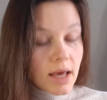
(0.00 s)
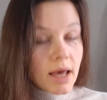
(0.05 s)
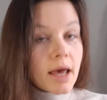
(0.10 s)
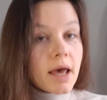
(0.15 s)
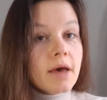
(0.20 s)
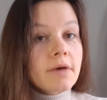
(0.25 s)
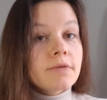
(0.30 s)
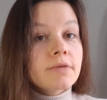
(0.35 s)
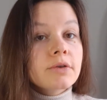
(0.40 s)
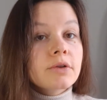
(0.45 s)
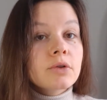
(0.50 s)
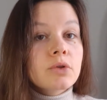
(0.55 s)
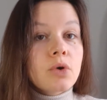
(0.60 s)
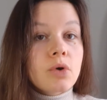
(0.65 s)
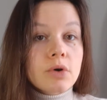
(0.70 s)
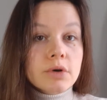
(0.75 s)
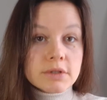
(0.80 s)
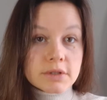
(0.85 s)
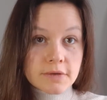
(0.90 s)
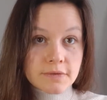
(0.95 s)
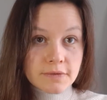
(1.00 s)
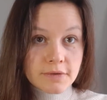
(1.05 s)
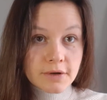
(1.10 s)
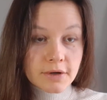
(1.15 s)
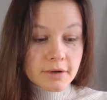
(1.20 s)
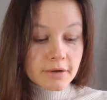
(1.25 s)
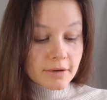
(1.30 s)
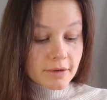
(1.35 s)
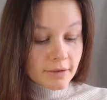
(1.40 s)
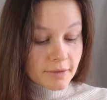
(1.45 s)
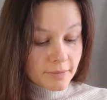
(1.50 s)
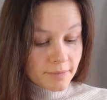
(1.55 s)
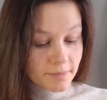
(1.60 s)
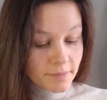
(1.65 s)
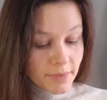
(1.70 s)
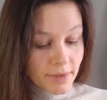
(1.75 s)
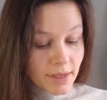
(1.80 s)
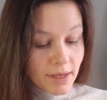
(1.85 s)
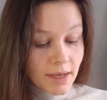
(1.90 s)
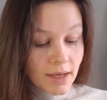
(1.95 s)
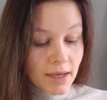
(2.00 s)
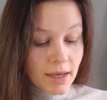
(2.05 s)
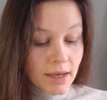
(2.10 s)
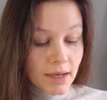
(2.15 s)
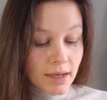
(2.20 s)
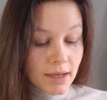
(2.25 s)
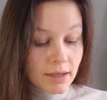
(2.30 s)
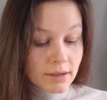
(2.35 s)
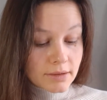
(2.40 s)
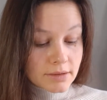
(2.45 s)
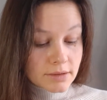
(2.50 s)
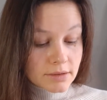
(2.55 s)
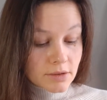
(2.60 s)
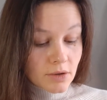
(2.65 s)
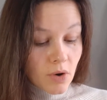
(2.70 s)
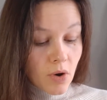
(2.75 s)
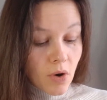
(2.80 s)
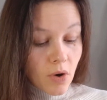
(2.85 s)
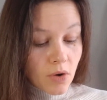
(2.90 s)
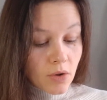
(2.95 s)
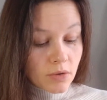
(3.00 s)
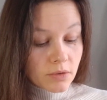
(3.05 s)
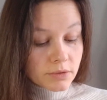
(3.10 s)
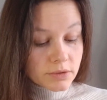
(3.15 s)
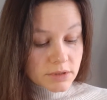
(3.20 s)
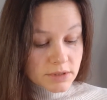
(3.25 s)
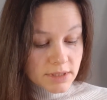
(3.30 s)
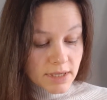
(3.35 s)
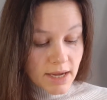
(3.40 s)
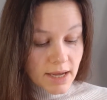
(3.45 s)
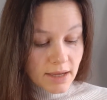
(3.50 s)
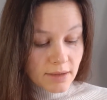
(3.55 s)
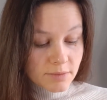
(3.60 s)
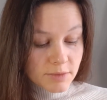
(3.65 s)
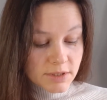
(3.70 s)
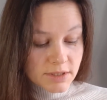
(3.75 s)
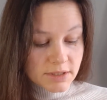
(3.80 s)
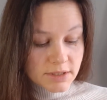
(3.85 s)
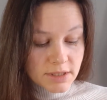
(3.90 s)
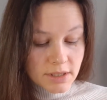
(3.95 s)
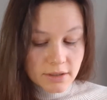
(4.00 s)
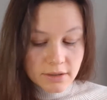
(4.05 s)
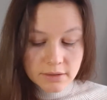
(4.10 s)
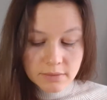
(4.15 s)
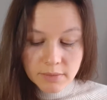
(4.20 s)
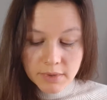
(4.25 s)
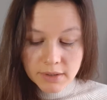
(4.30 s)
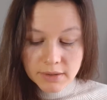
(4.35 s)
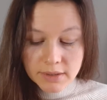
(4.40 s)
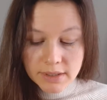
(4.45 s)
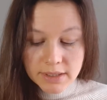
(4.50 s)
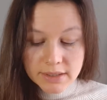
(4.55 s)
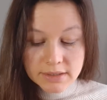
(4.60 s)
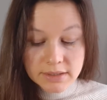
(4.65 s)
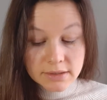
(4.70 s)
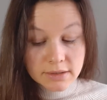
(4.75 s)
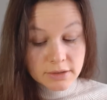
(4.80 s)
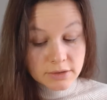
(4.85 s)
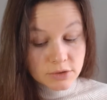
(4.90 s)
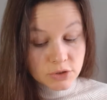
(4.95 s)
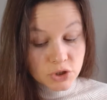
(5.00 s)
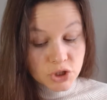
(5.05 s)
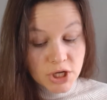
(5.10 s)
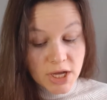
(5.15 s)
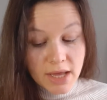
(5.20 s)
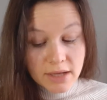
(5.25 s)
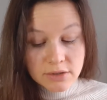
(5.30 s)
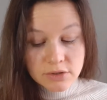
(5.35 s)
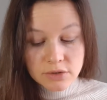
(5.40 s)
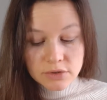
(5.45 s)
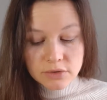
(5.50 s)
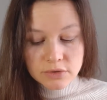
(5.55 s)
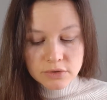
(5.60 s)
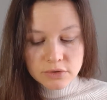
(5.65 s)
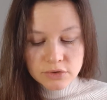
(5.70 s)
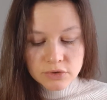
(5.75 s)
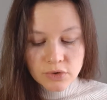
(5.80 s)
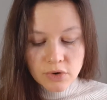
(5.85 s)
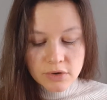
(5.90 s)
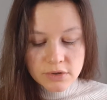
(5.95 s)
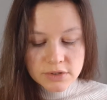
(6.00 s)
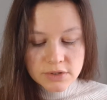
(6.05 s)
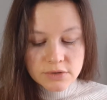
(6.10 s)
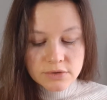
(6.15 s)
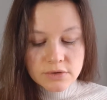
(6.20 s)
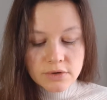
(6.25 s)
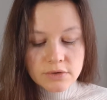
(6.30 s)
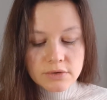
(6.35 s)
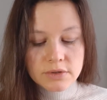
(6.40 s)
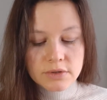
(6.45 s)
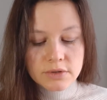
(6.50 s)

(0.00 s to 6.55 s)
a philosopher, and all times terrible as an enchanter, sorcerer,